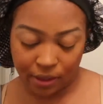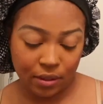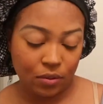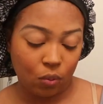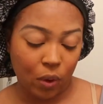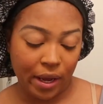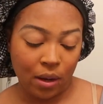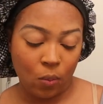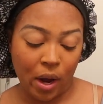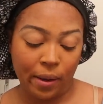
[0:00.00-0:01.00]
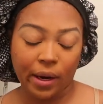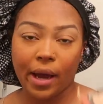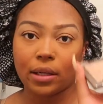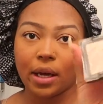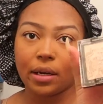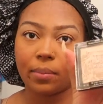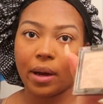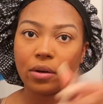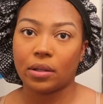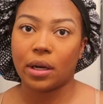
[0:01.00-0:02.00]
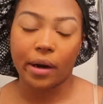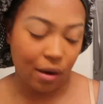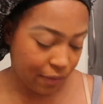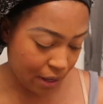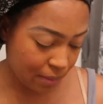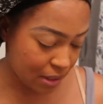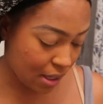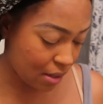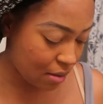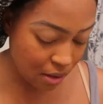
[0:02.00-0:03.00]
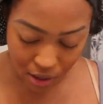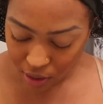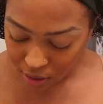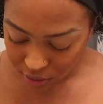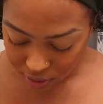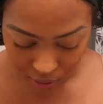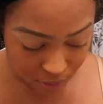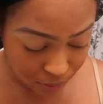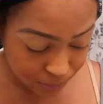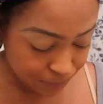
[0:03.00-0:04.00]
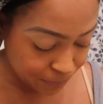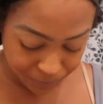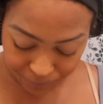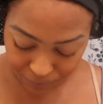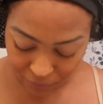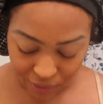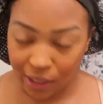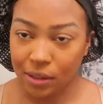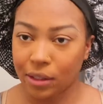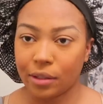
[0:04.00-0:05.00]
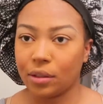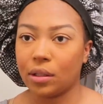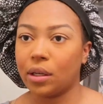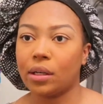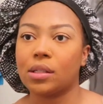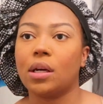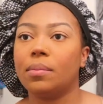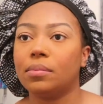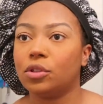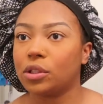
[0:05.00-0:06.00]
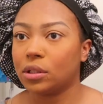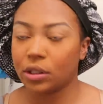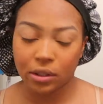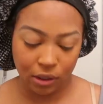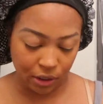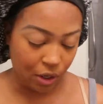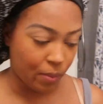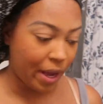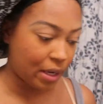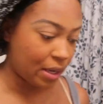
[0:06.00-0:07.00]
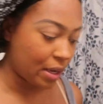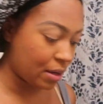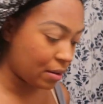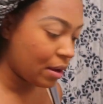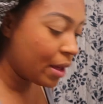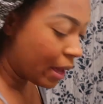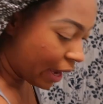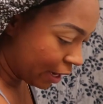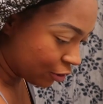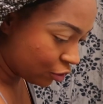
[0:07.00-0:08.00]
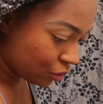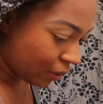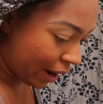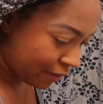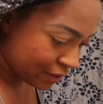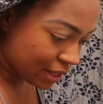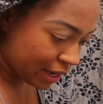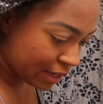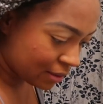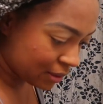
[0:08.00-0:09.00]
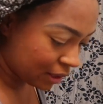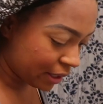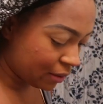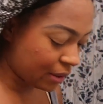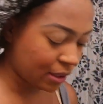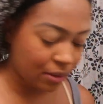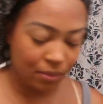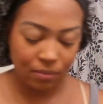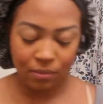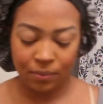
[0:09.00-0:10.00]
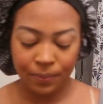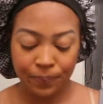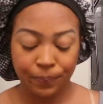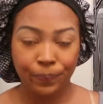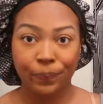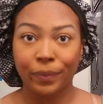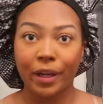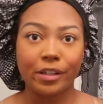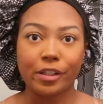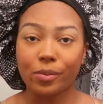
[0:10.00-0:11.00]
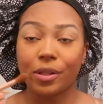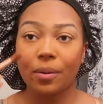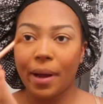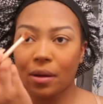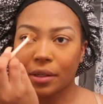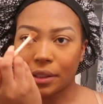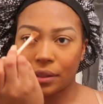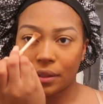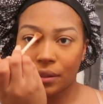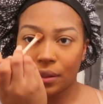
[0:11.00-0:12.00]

this Wet n Wild highlighting powder that I got off Amazon. So that's literally the next step. Just literally go back in and do everything I did with the liquids, just with your powders.